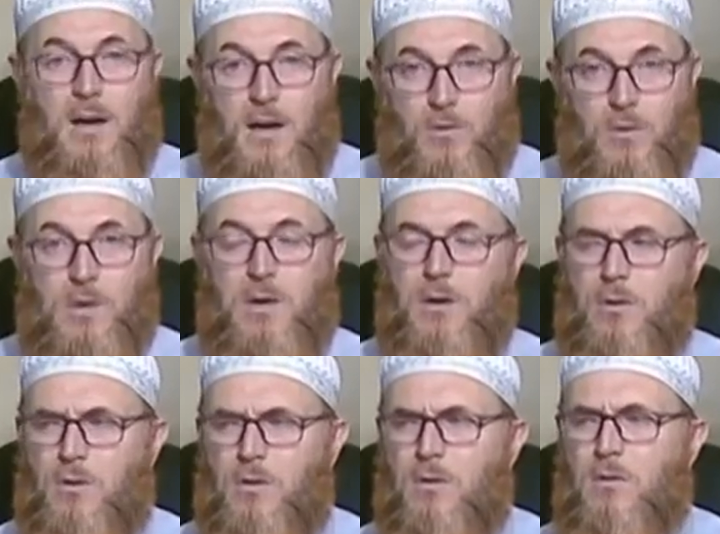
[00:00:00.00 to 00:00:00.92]
And whether
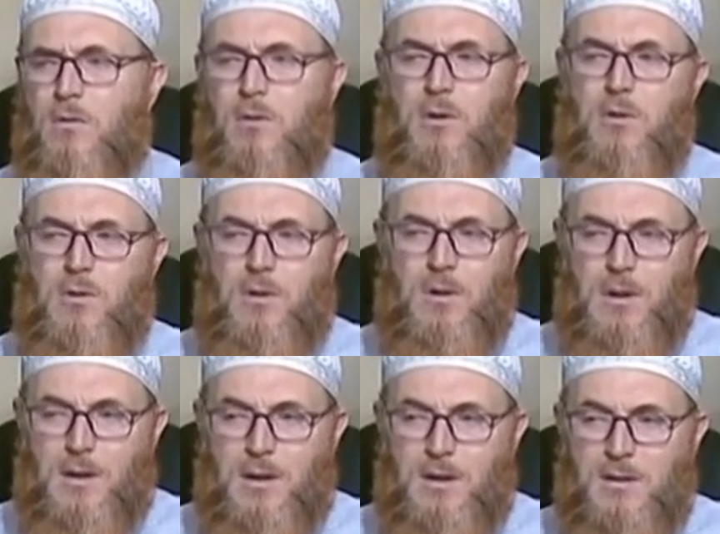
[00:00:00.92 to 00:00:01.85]
you know or you
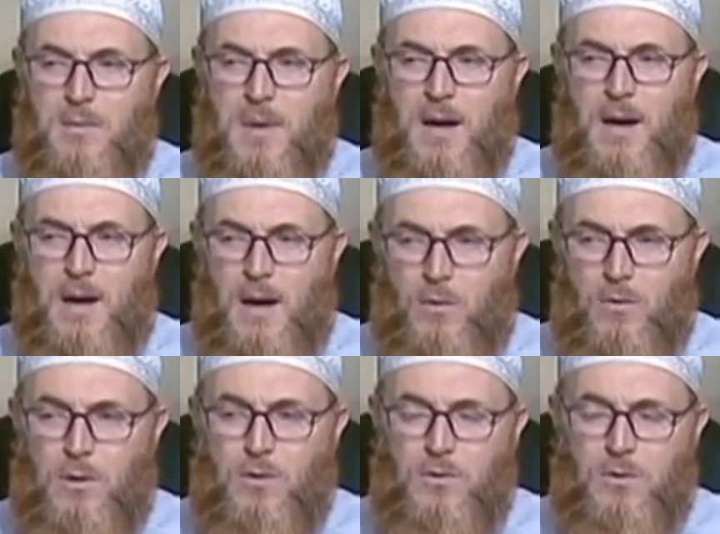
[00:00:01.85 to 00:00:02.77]
don't, it doesn't matter. And
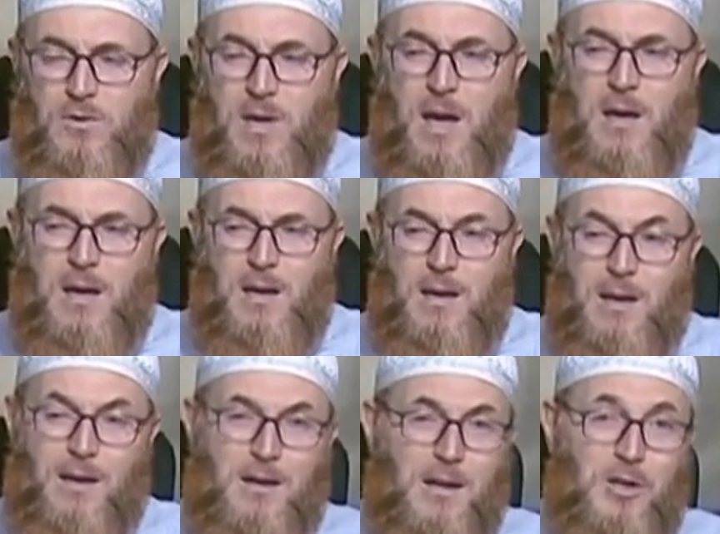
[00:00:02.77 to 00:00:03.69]
what do we say in
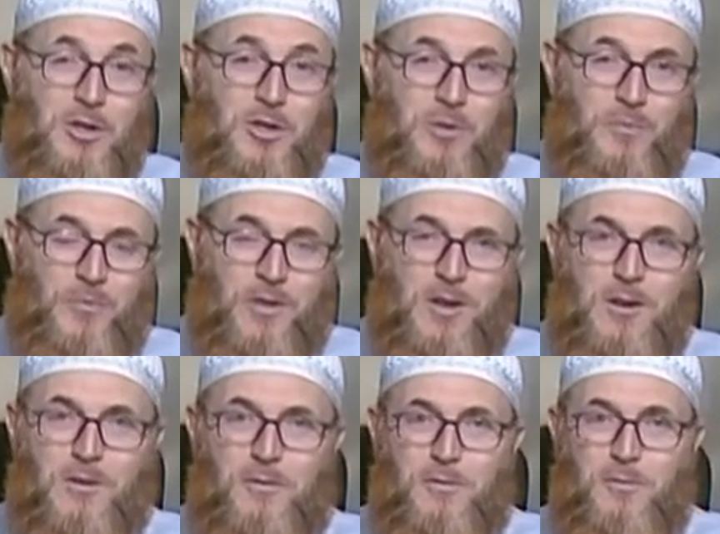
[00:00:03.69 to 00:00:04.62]
the intention
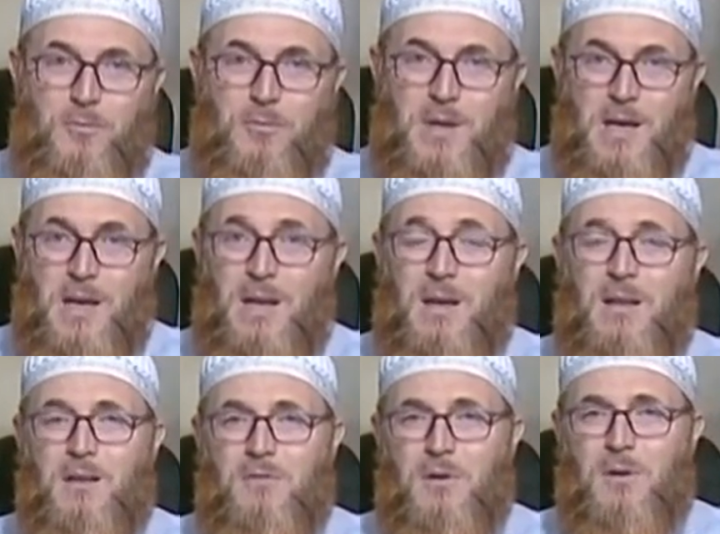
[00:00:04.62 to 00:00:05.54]
of
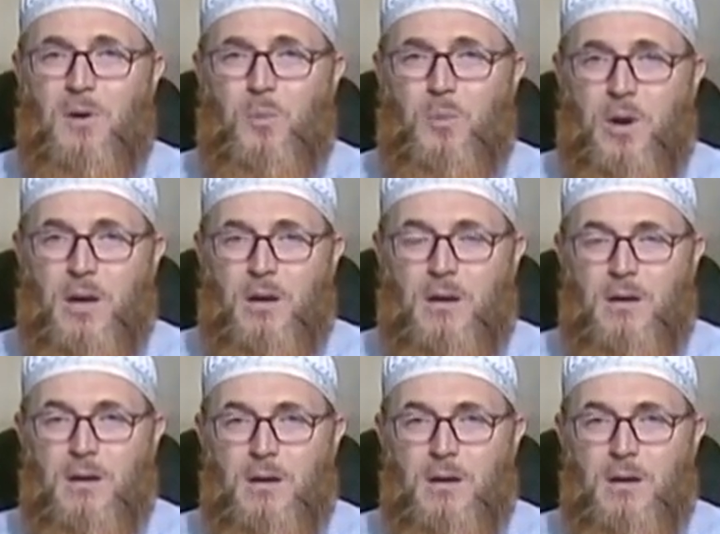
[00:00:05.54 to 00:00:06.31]
beginning the funeral prayer?